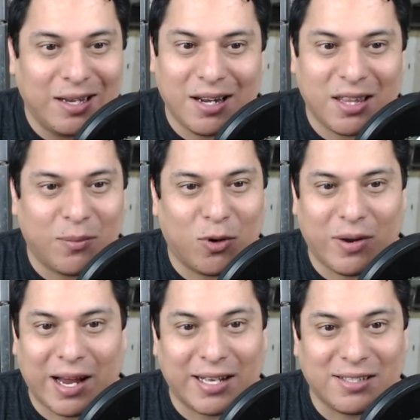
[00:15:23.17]
Nothing more
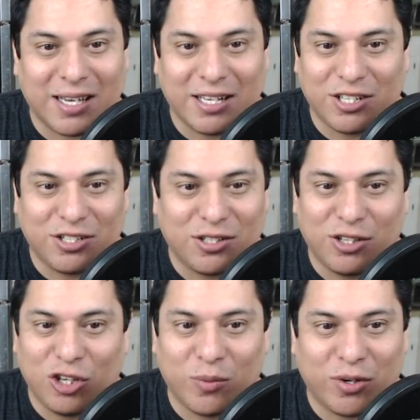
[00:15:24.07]
that I can say. It's just
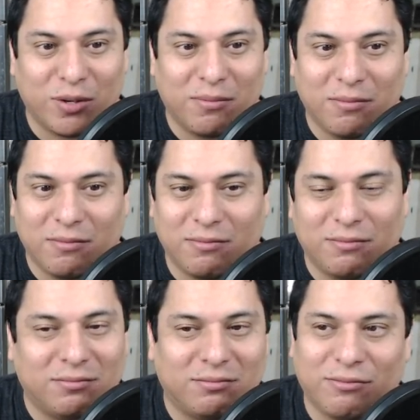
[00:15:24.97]
humor,
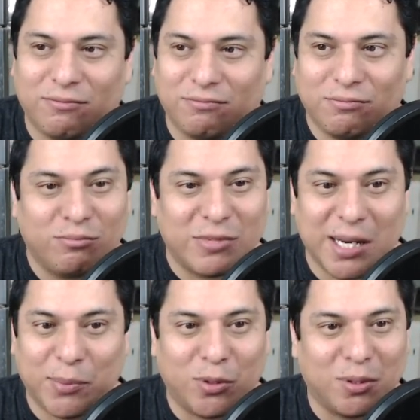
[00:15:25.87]

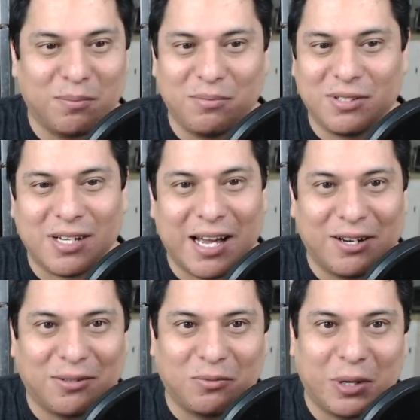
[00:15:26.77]
Deadpool
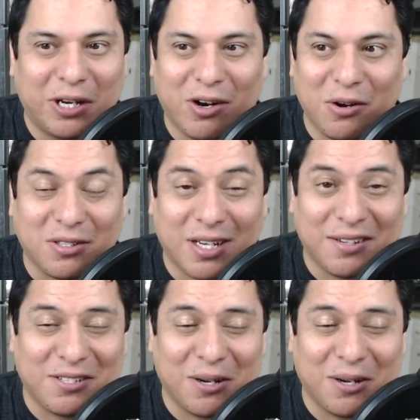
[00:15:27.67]
style, rated R stuff.